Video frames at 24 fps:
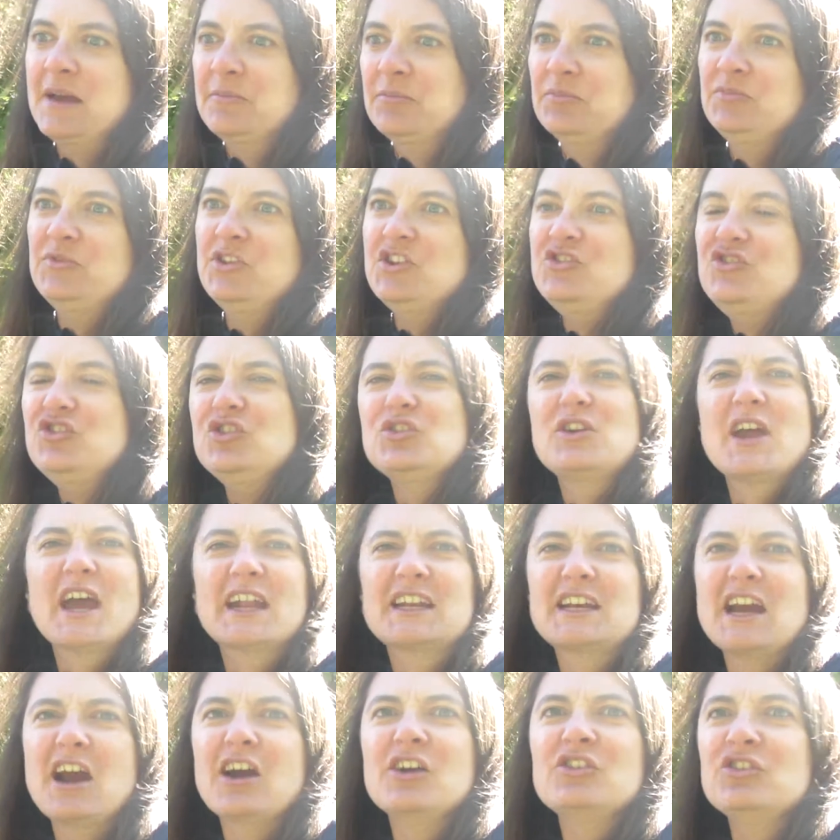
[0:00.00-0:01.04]
did you get
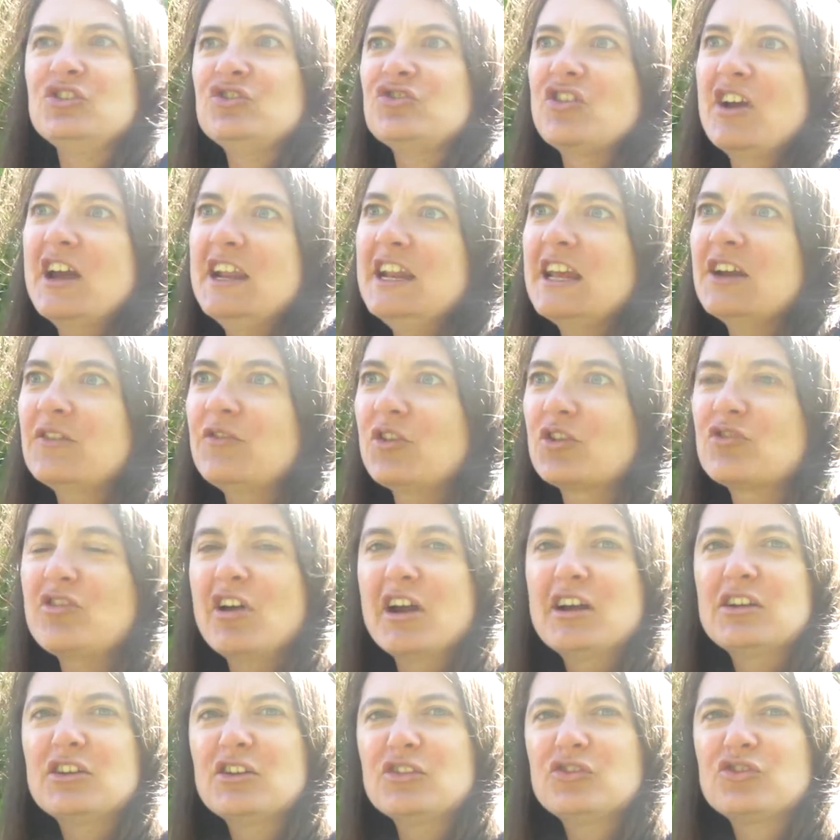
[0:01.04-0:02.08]
Garda training for
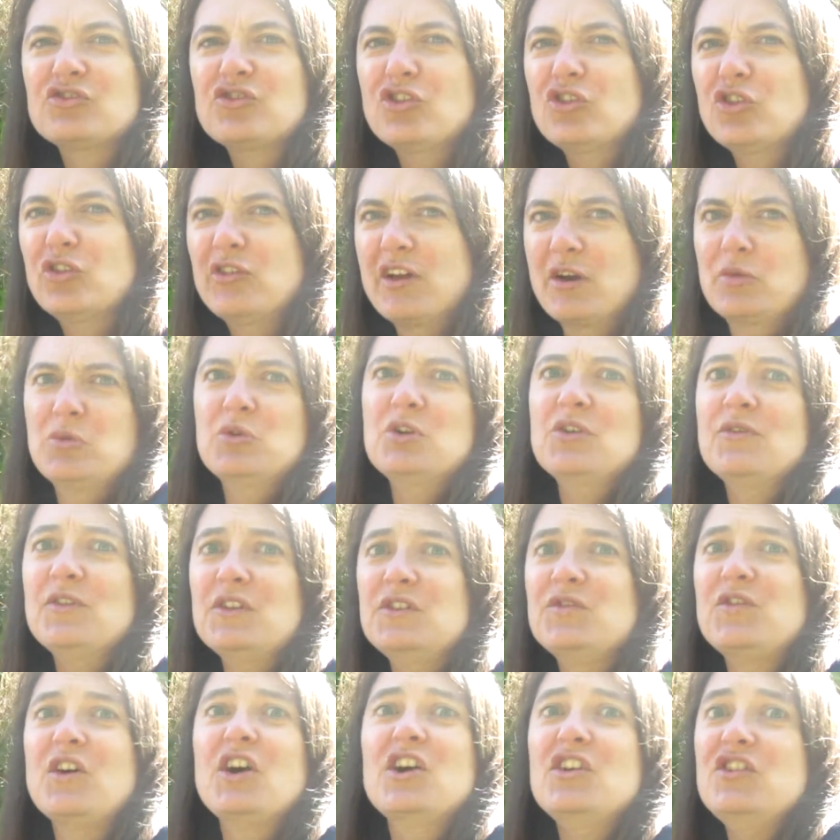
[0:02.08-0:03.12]
crowd control that would have
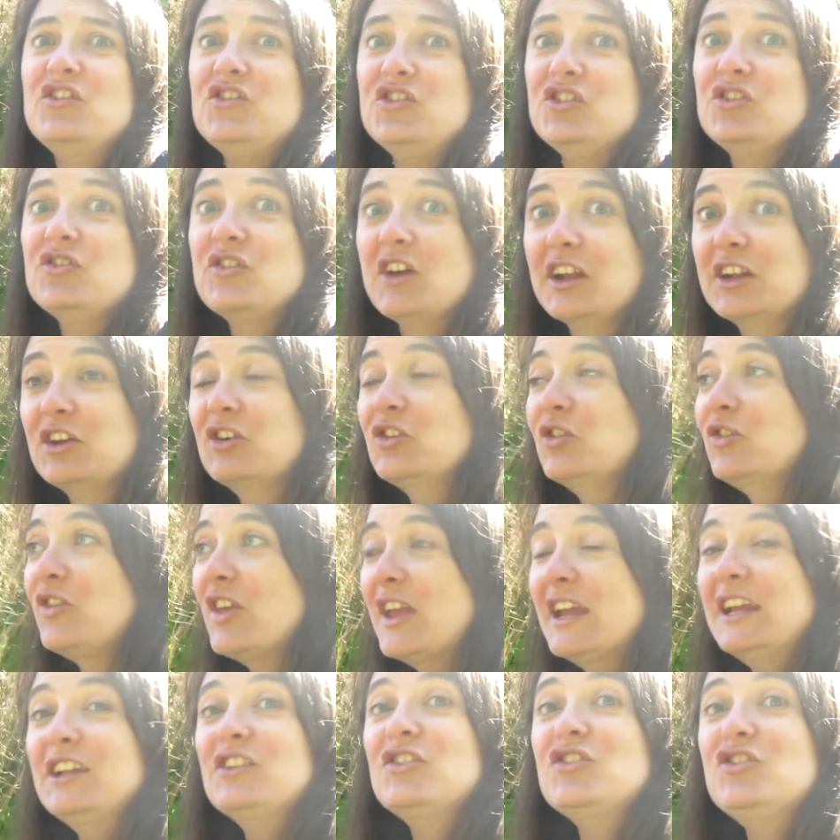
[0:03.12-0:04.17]
advised you that a good
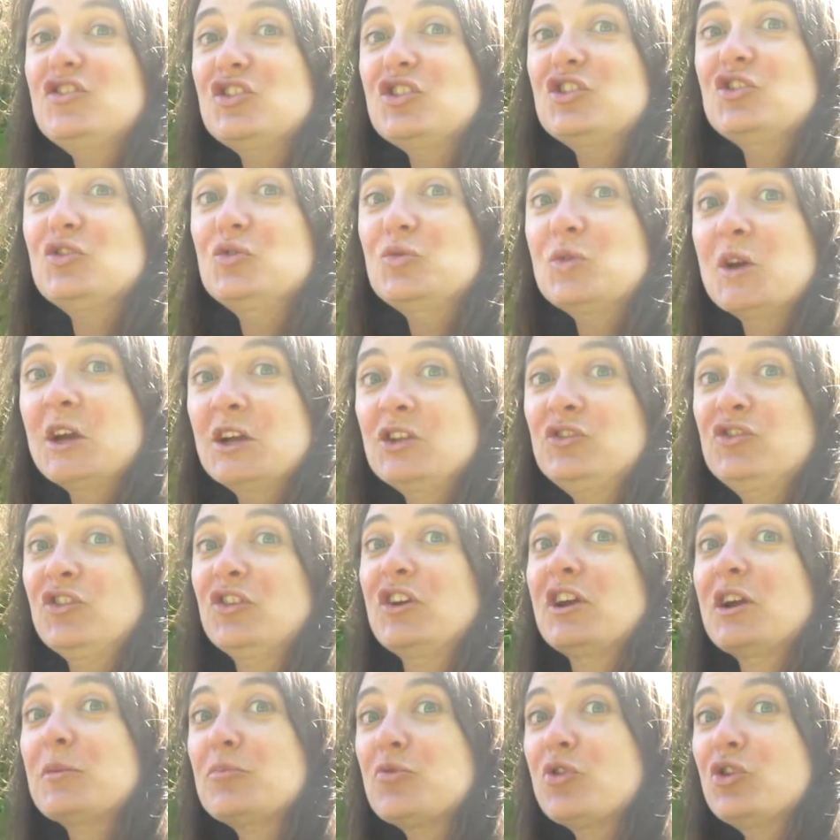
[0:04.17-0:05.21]
thing to do
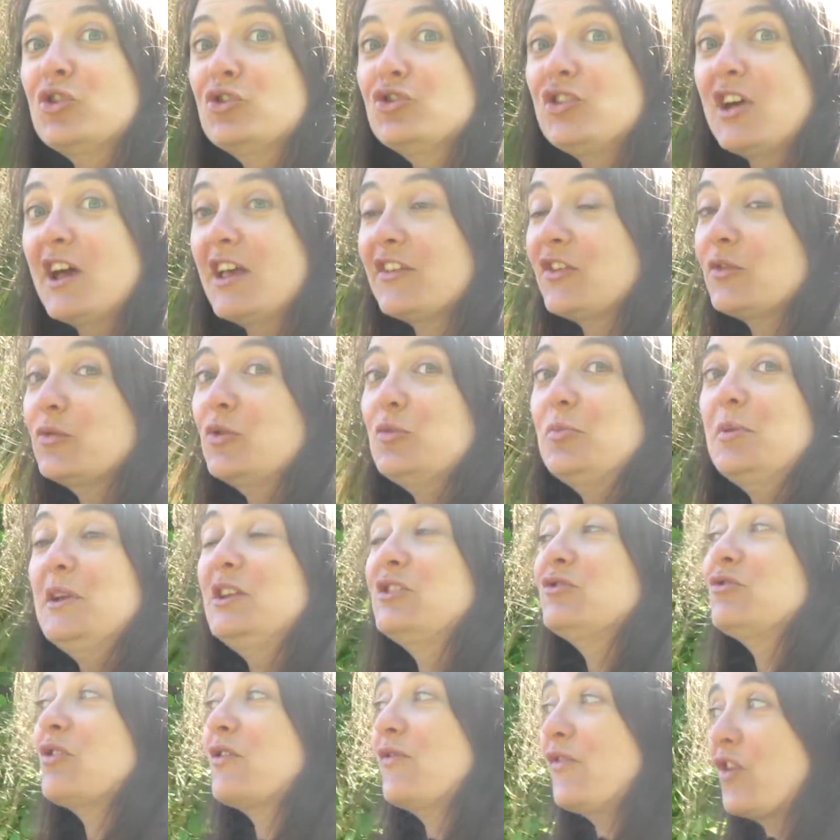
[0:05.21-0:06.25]
during a protest would be
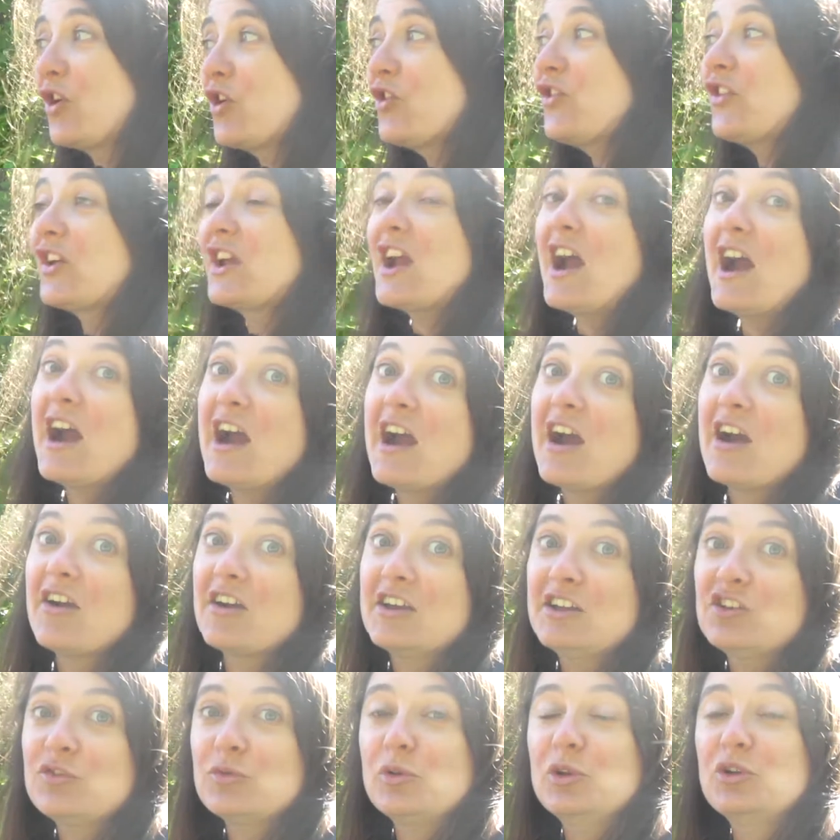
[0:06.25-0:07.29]
to reverse a car
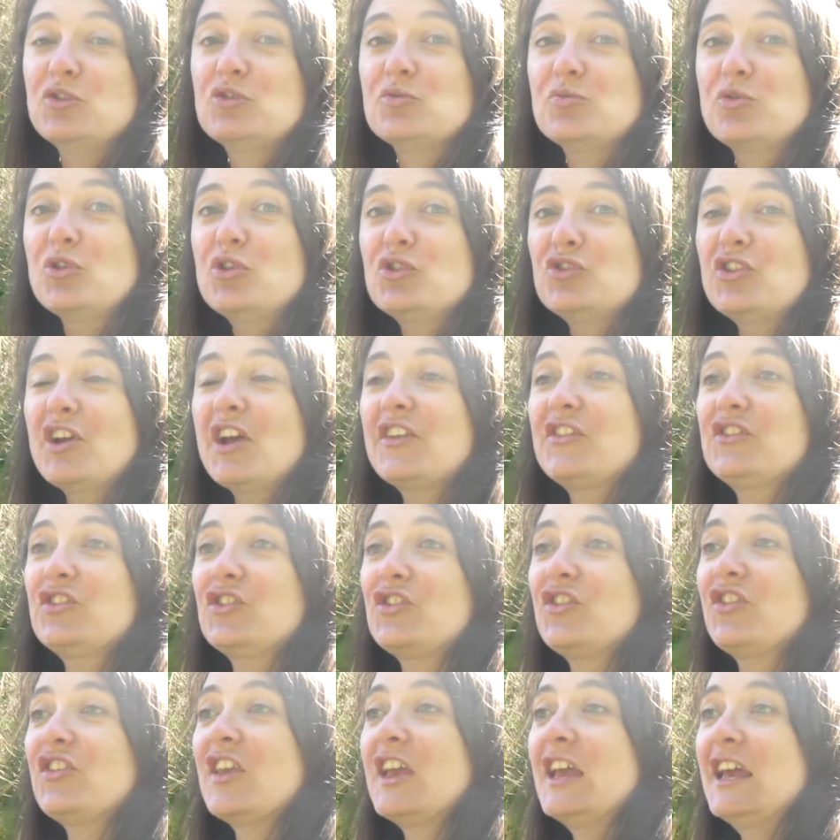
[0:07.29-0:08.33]
into a load of
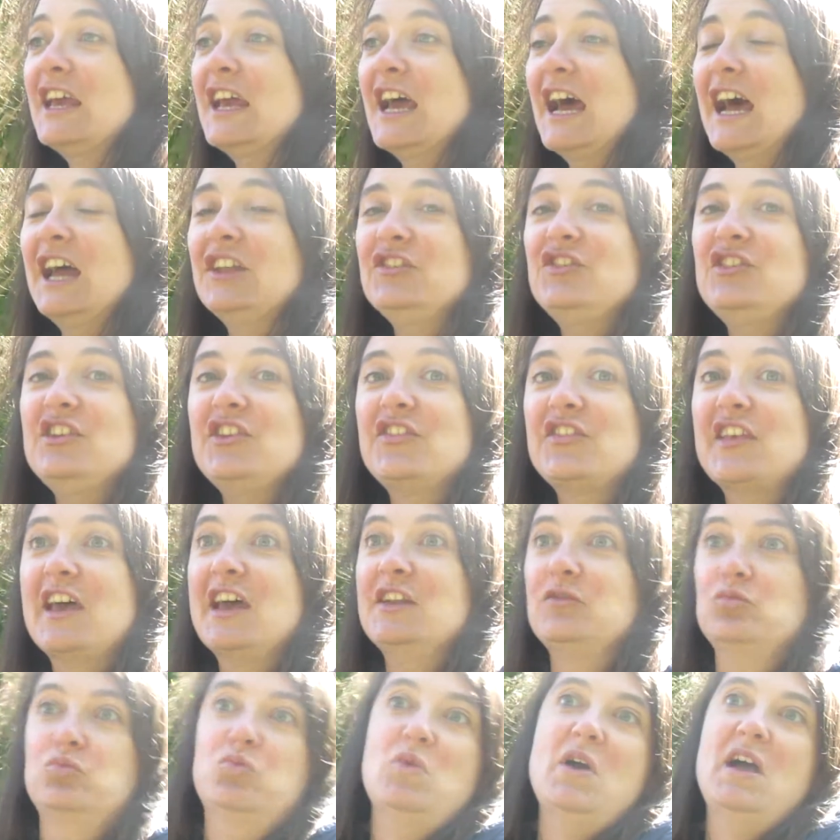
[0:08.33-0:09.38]
protesters? And she
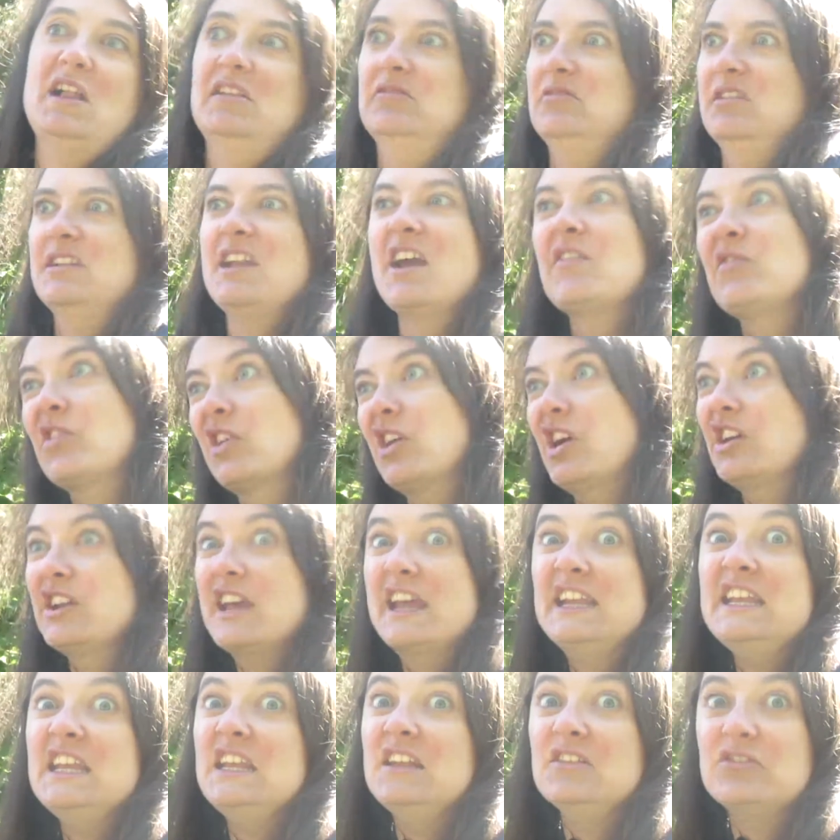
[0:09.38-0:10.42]
said, well, I never got
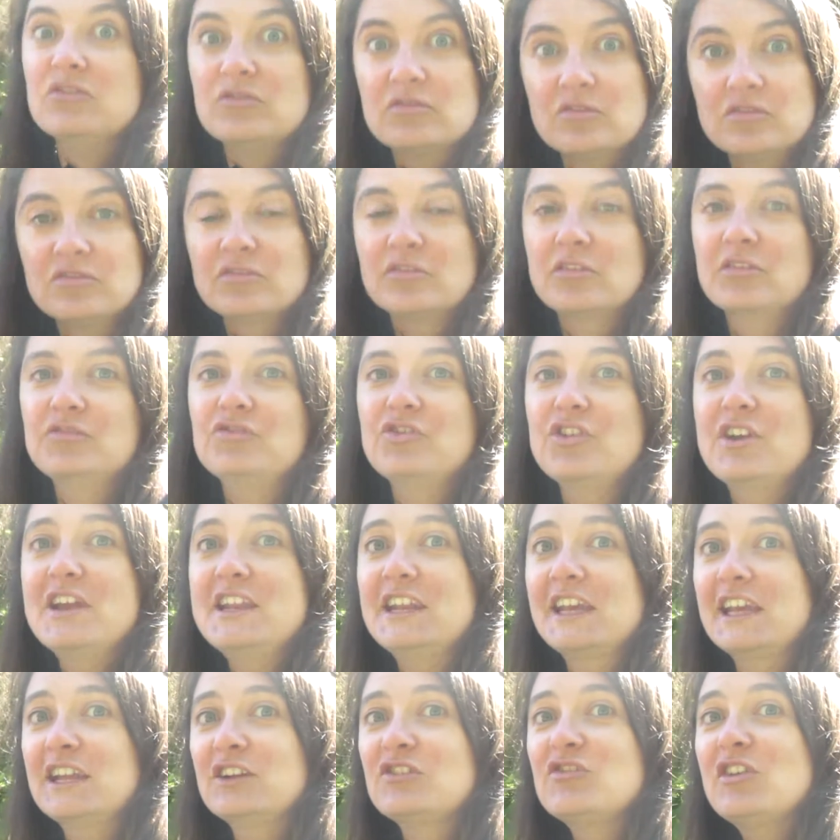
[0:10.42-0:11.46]
any
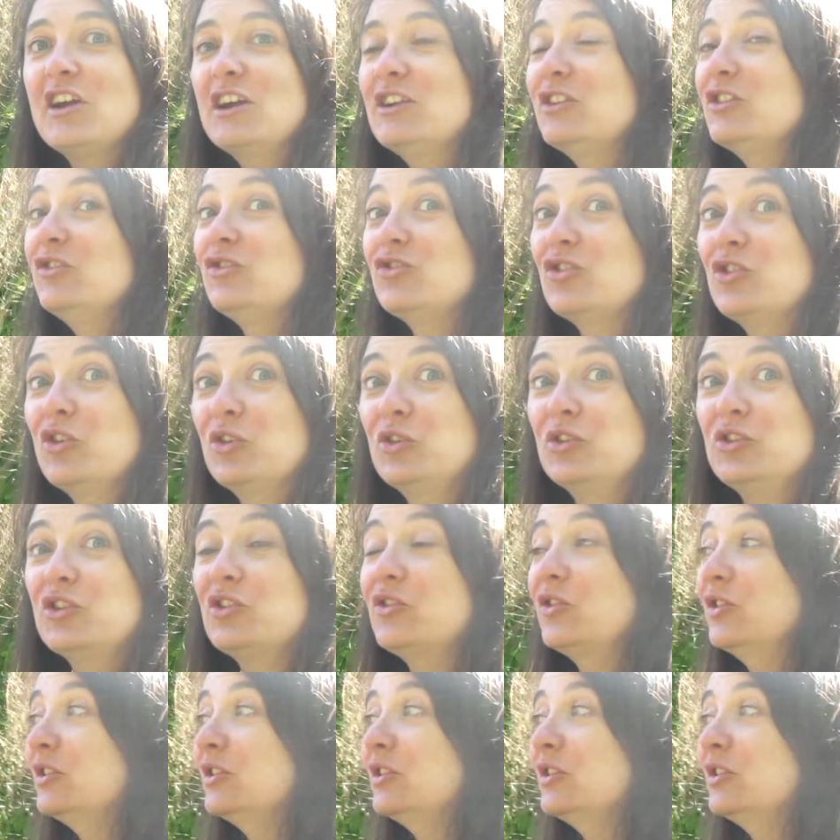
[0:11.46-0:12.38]
training in crowd control at all.